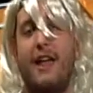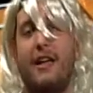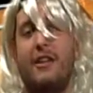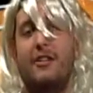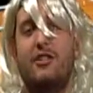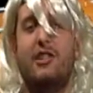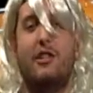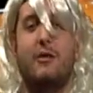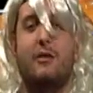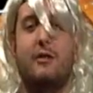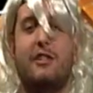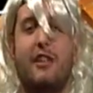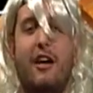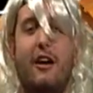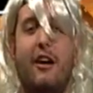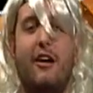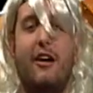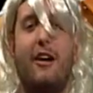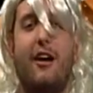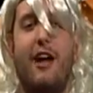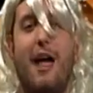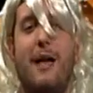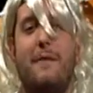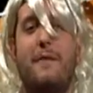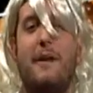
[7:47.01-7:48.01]
And she was
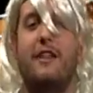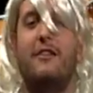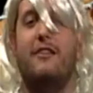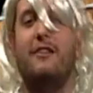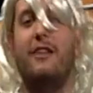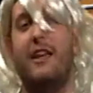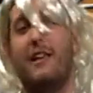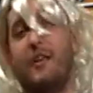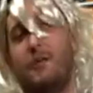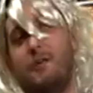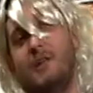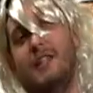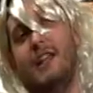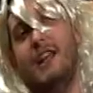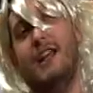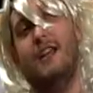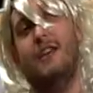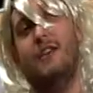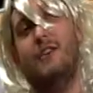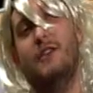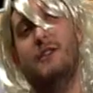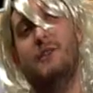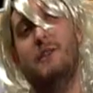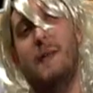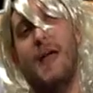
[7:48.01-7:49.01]
all, I bet you like your
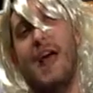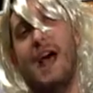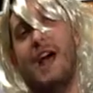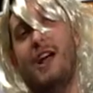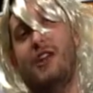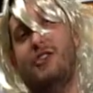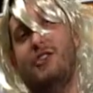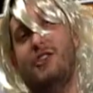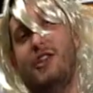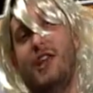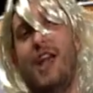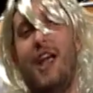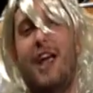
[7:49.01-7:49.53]
potatoes mashed.